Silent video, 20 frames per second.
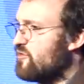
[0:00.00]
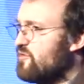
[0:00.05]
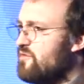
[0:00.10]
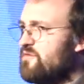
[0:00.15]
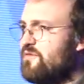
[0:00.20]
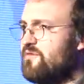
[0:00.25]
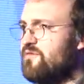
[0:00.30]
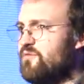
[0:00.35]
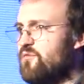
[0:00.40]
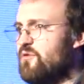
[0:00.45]

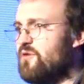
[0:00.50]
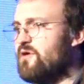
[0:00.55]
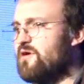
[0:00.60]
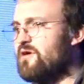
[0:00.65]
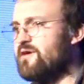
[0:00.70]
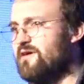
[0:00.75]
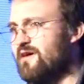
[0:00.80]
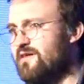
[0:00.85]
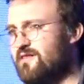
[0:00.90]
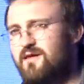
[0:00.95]
proof of
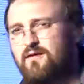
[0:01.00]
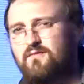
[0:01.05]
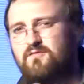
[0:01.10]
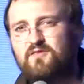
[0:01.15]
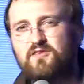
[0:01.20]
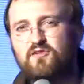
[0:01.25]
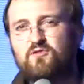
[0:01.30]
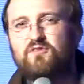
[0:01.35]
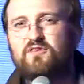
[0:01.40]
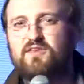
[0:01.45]
work. I
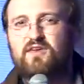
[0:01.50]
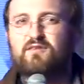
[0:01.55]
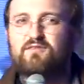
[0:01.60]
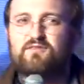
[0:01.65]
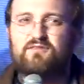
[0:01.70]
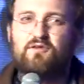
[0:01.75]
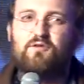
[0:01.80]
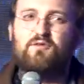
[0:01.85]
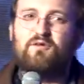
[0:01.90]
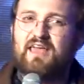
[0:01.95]
loved
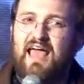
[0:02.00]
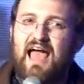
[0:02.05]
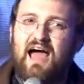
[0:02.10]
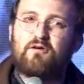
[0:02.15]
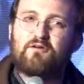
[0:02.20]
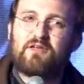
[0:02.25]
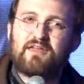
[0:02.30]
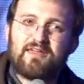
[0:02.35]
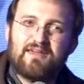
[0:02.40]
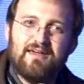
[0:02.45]
UTXO
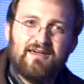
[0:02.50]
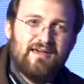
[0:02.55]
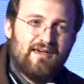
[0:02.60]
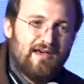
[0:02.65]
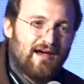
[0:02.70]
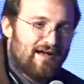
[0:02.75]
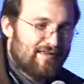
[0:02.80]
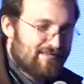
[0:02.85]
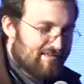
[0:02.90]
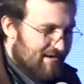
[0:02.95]
accounting.
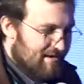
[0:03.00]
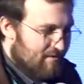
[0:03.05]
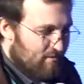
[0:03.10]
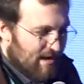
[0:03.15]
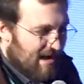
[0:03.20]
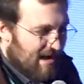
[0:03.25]
I was like,